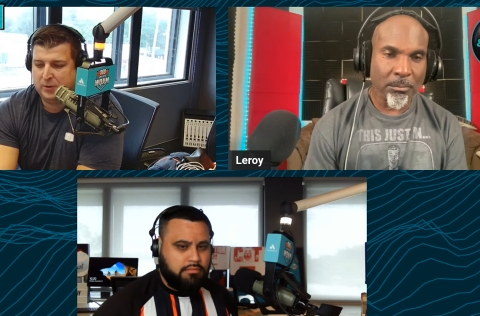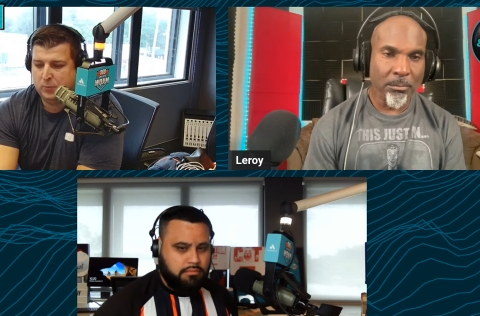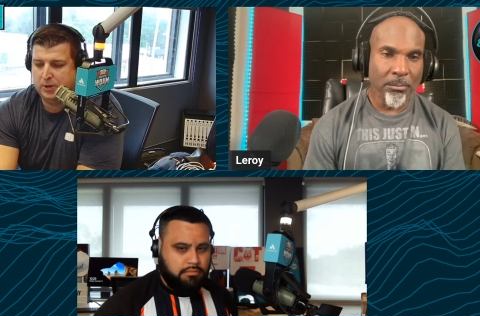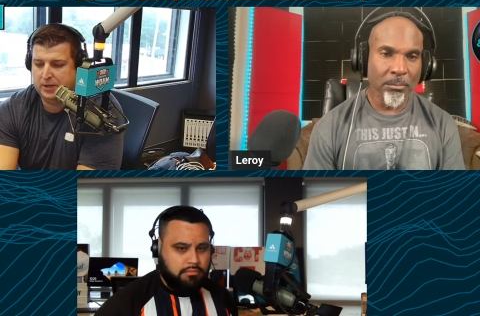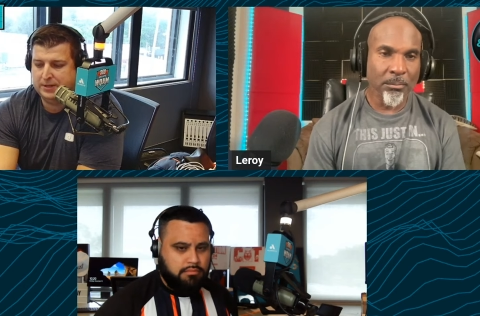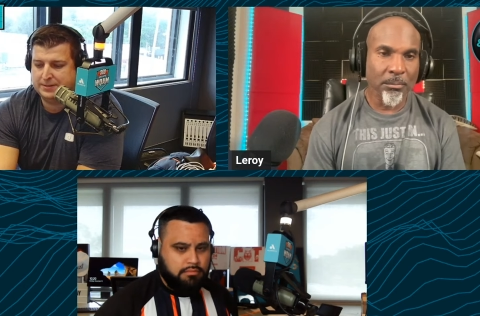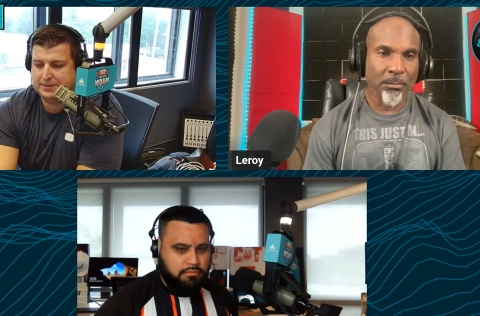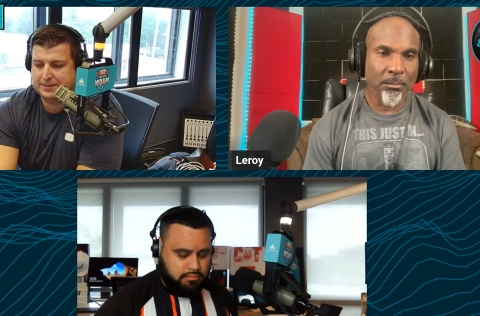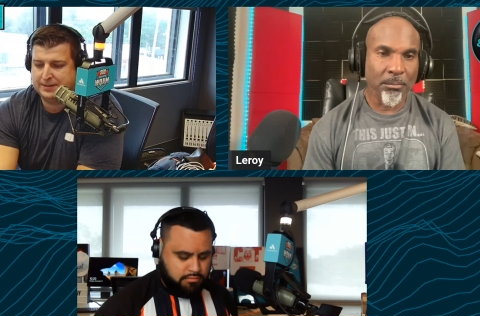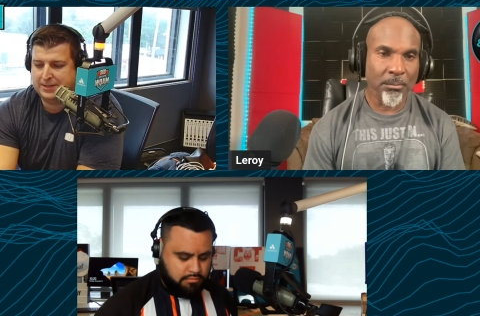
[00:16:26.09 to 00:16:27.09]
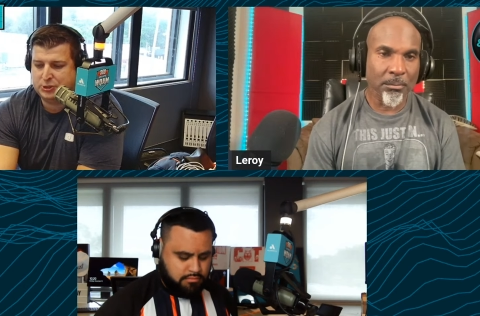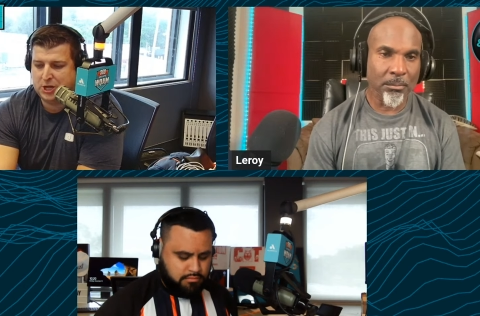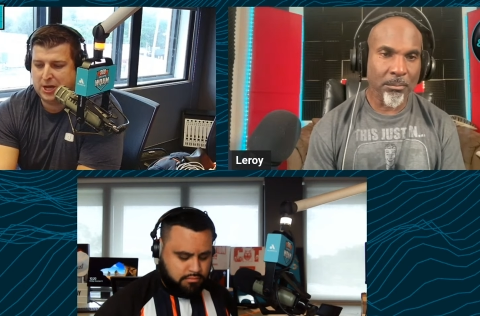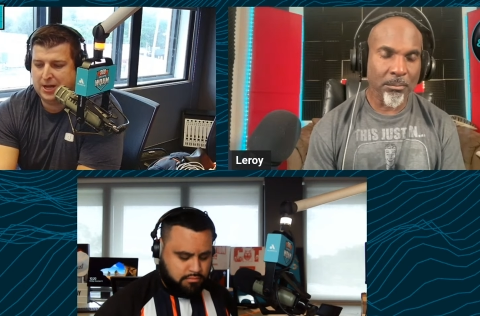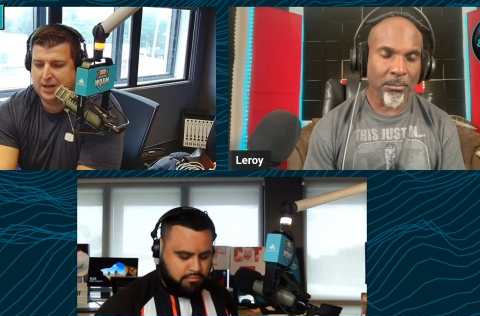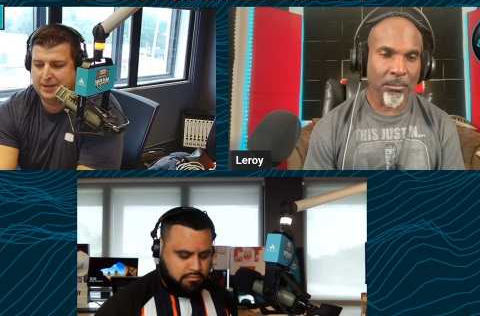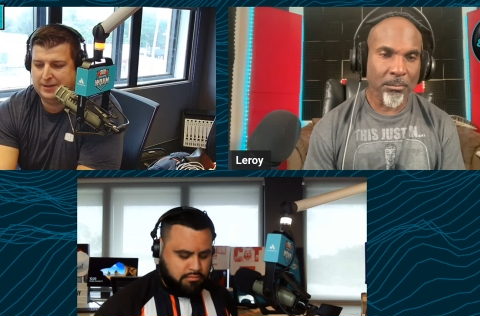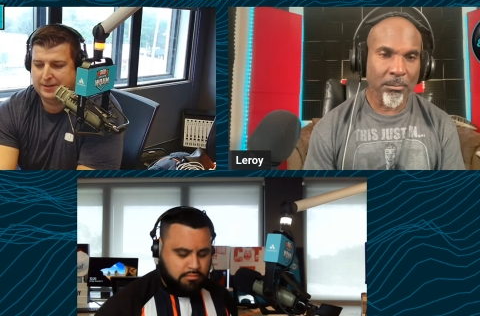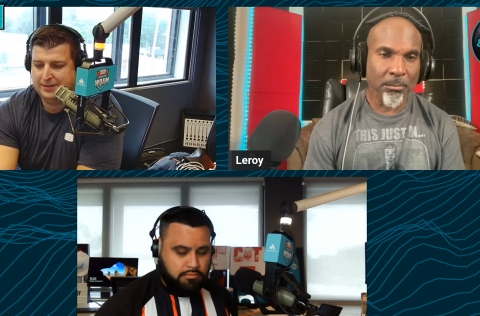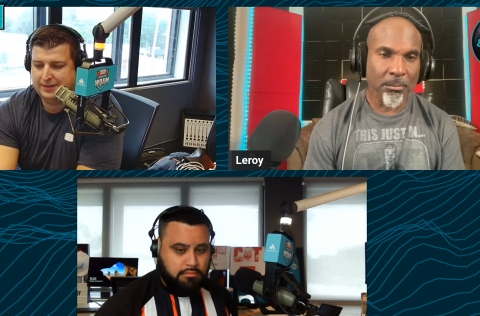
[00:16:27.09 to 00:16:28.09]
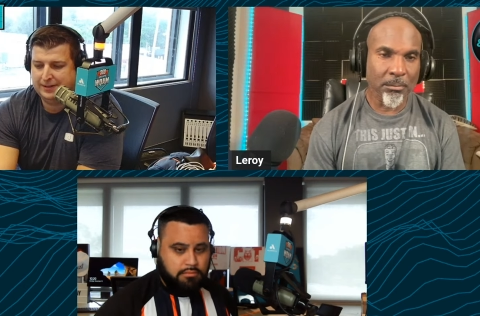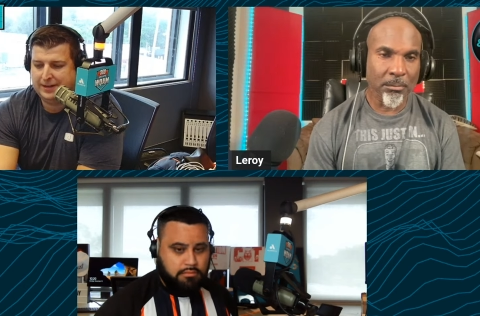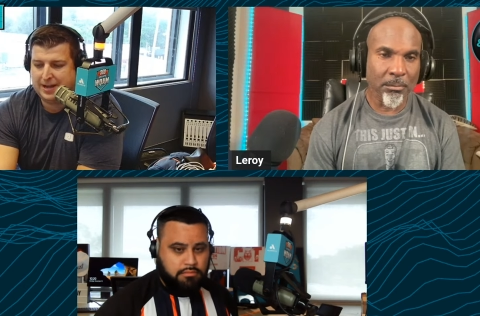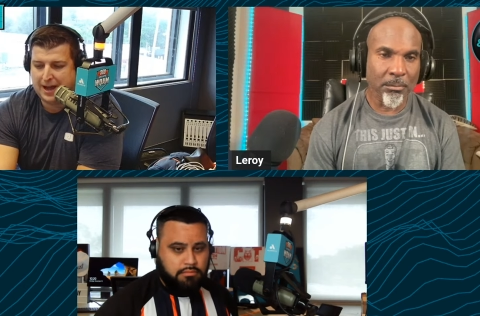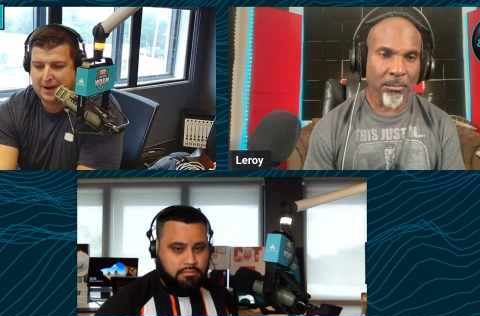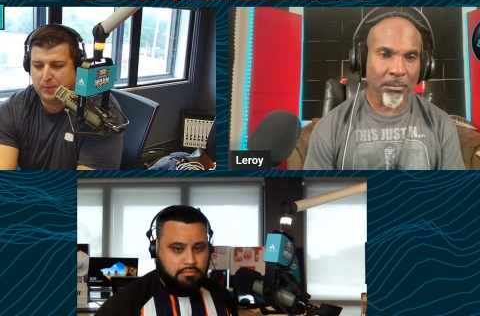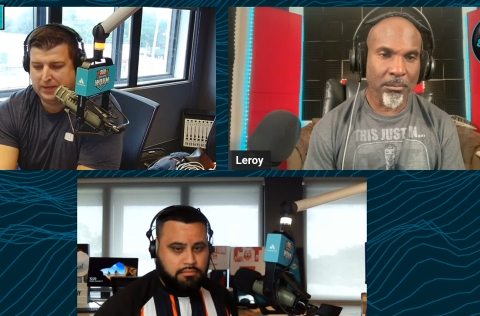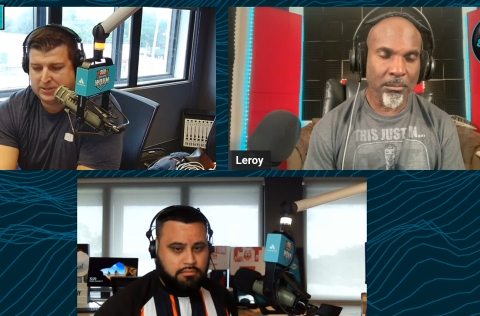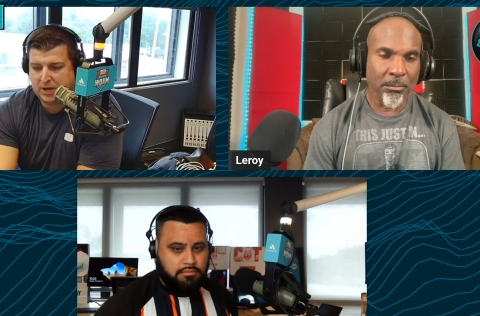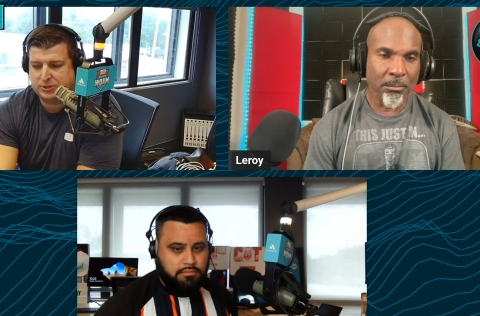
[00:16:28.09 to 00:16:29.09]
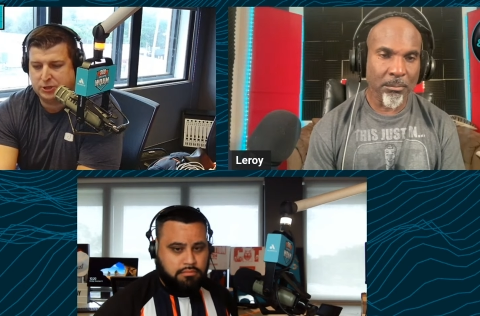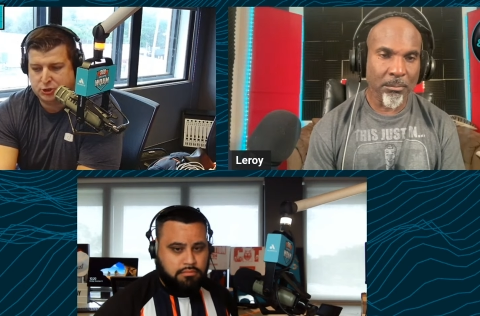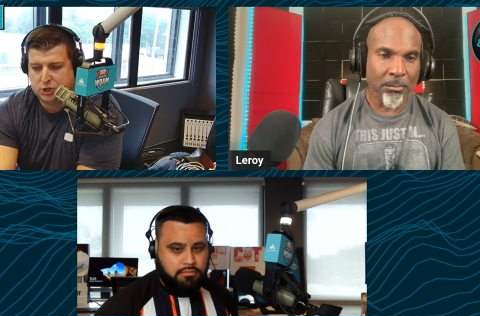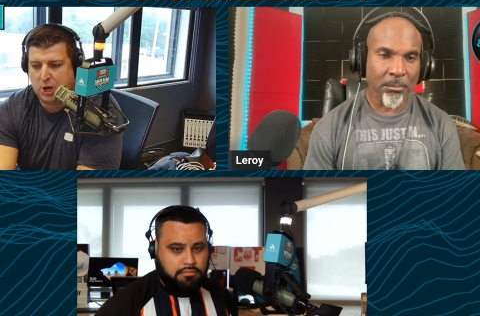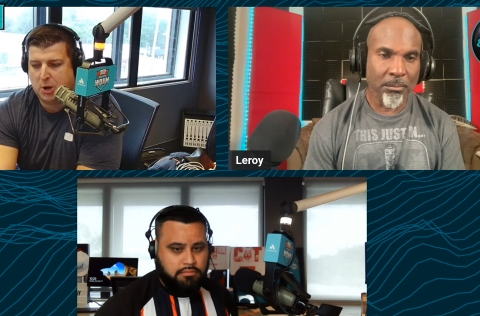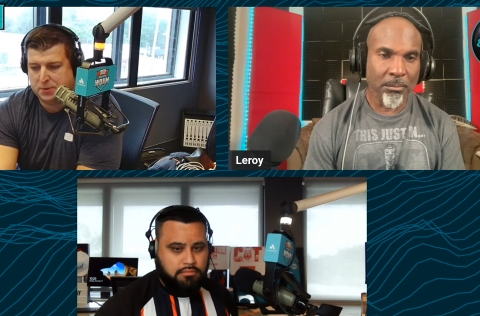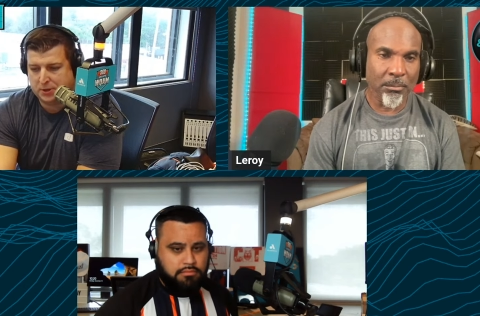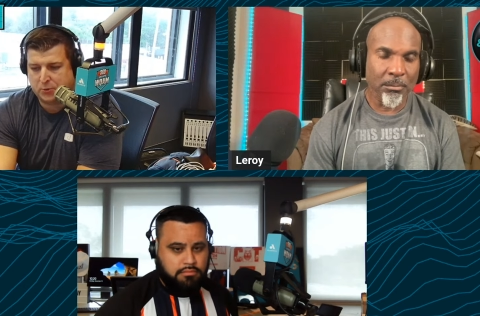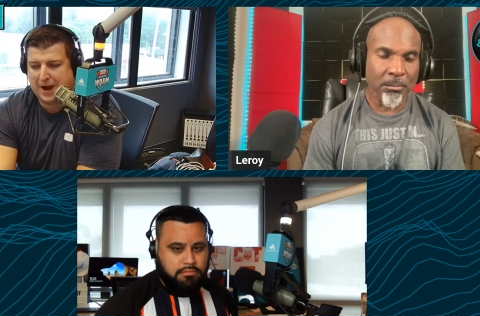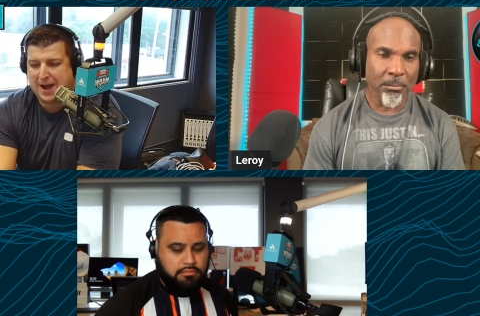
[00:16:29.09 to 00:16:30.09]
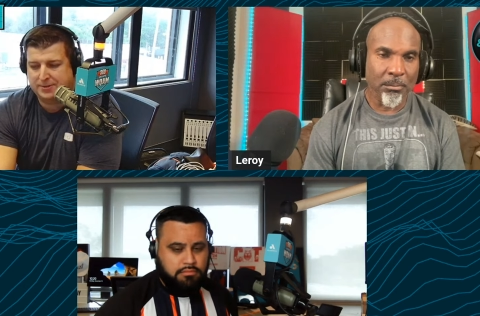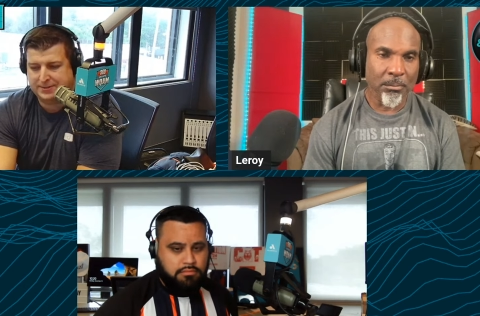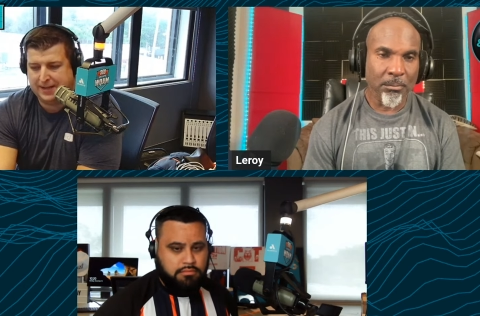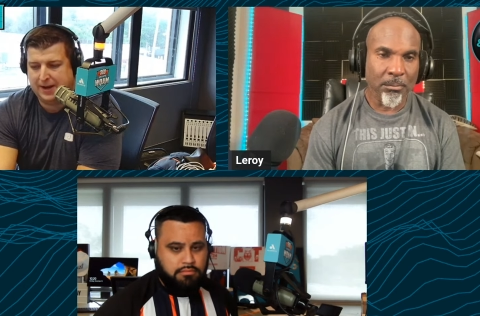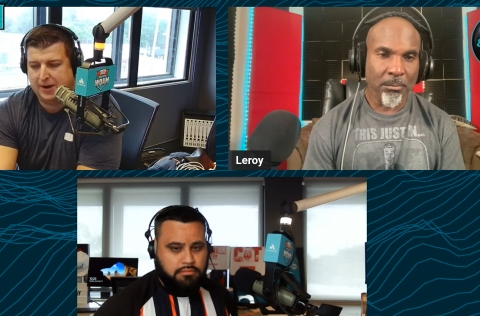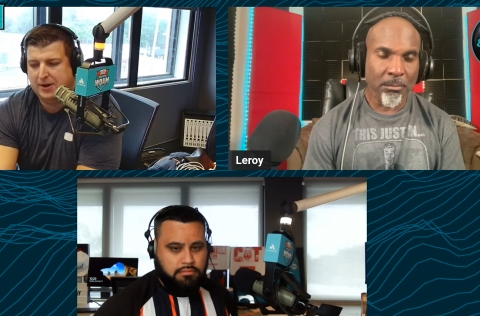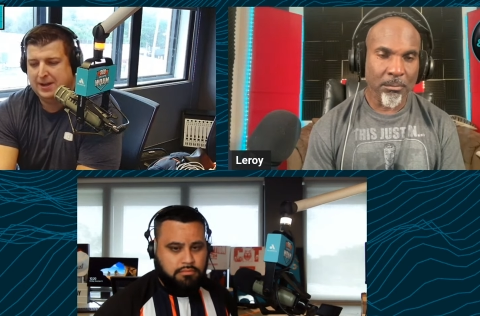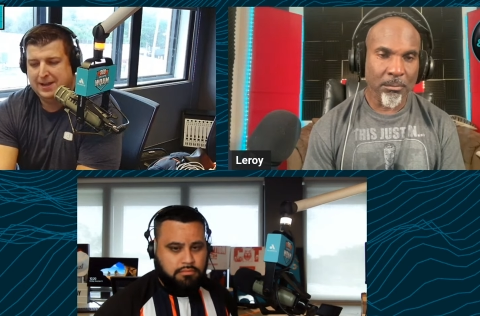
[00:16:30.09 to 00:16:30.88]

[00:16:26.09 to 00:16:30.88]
Speaker 1: was that John when he talked to Joe and the crowds there,